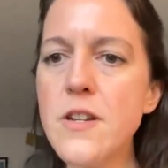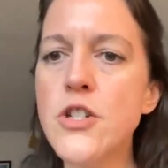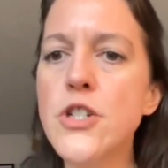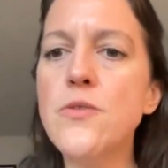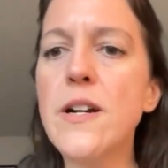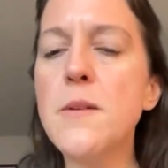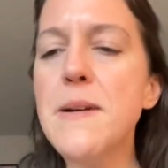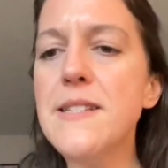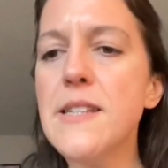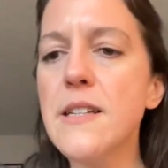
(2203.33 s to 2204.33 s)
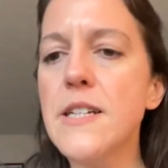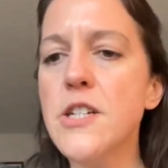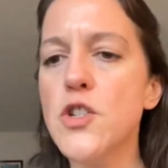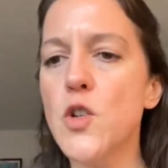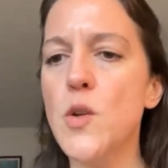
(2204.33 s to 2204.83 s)
Do you recommend selling
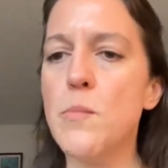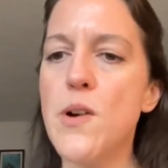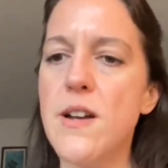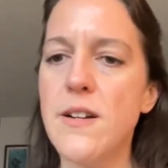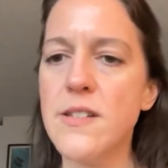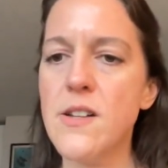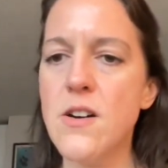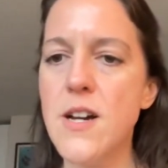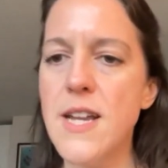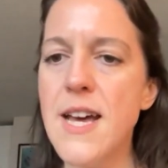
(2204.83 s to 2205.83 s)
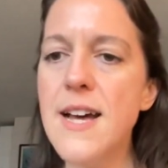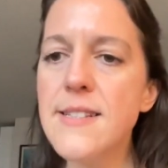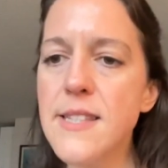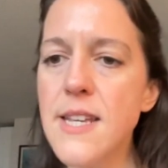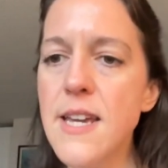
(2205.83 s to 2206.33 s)
digital products on
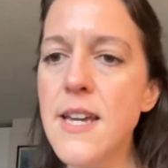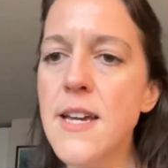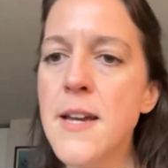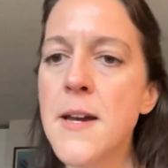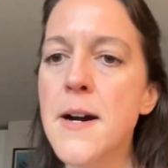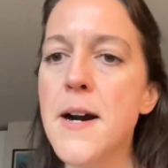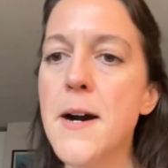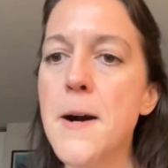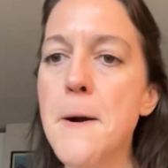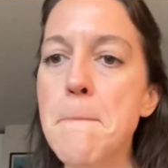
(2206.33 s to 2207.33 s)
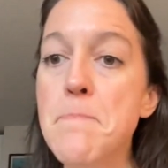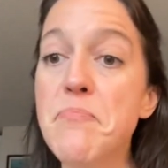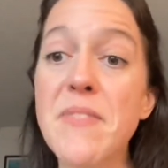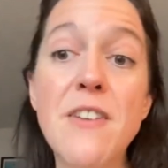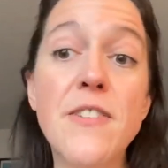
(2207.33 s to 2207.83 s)
Etsy?
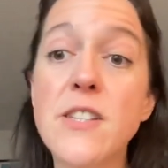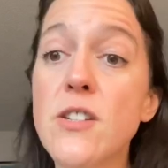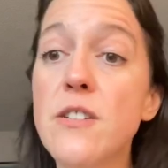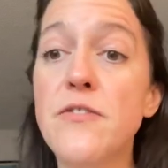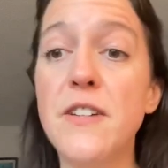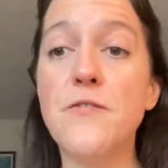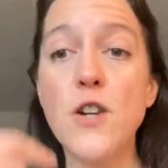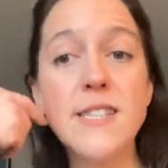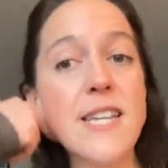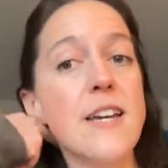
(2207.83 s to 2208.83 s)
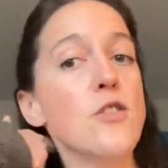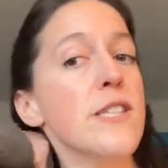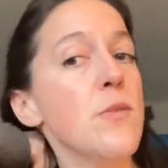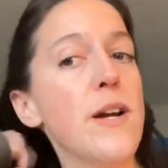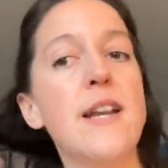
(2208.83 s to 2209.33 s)
If it's a good fit for Etsy, I don't
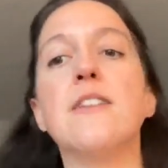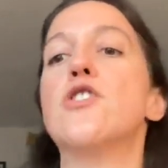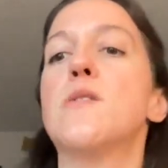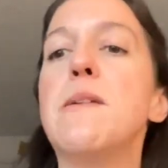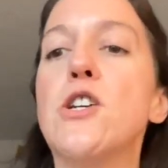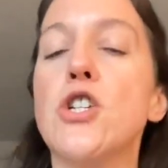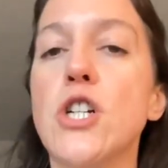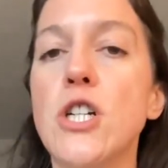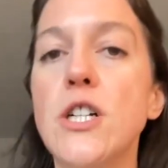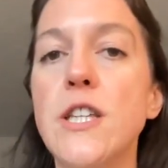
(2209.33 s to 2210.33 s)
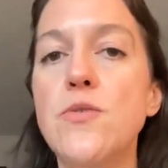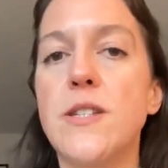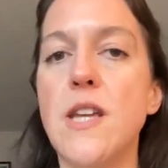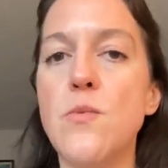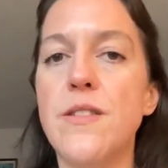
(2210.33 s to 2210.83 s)
see why not. Just make sure that you
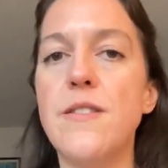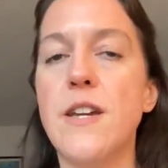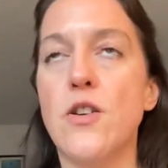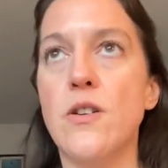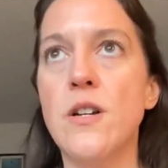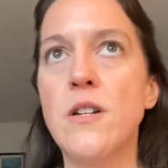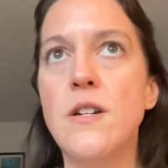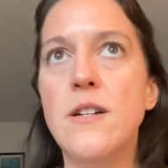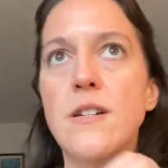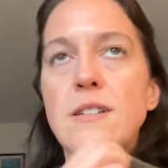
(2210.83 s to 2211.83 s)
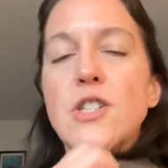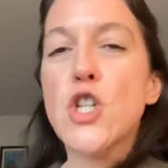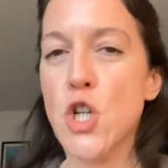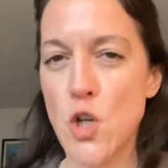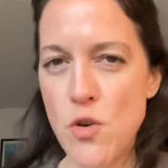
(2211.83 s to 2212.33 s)
stay within their
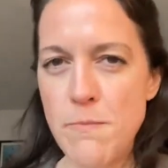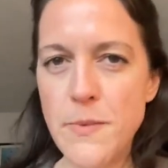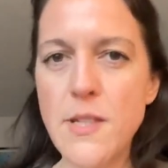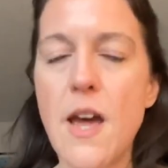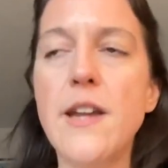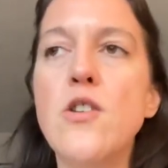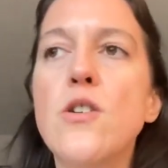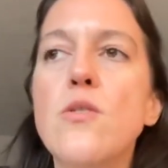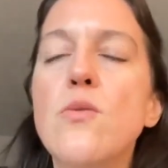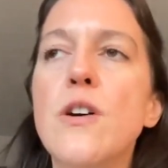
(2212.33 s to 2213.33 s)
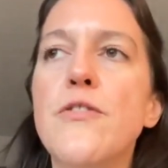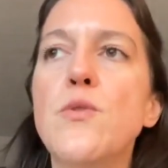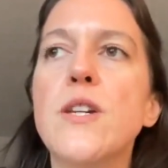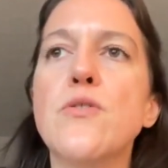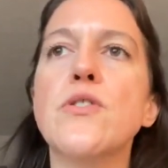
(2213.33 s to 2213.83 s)
terms. I know a few
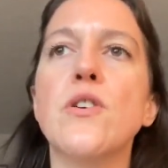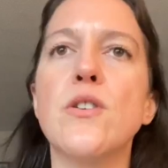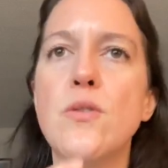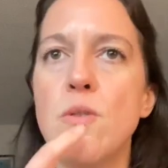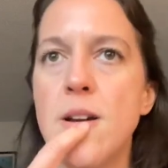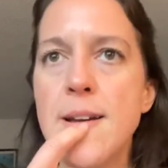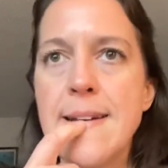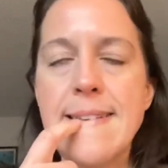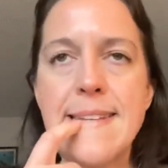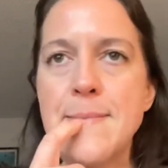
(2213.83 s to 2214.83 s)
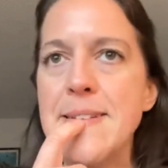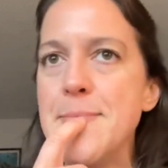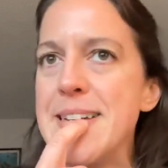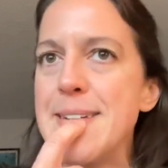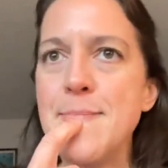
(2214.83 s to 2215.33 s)
years ago, someone in
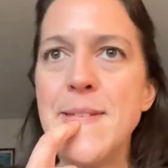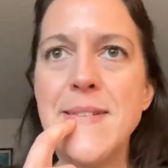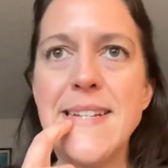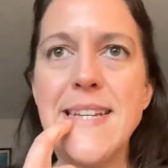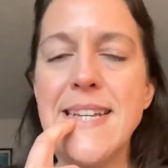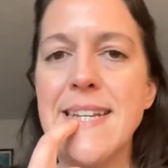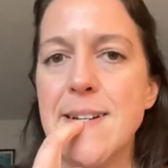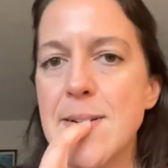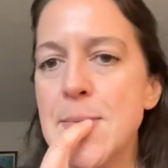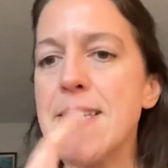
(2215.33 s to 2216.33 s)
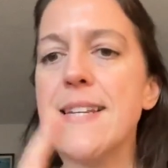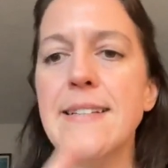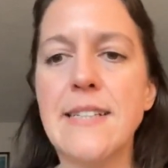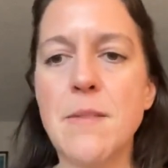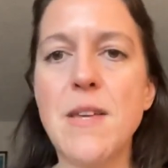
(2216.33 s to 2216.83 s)
my community was
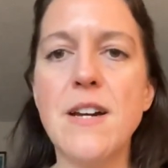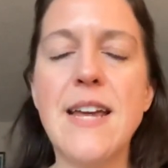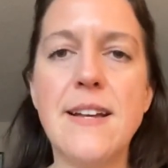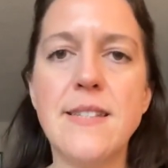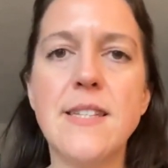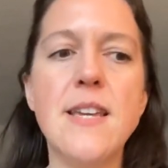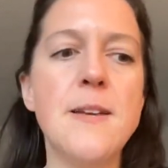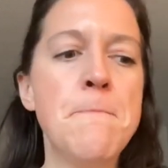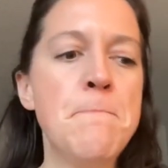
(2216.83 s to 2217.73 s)
selling something on Etsy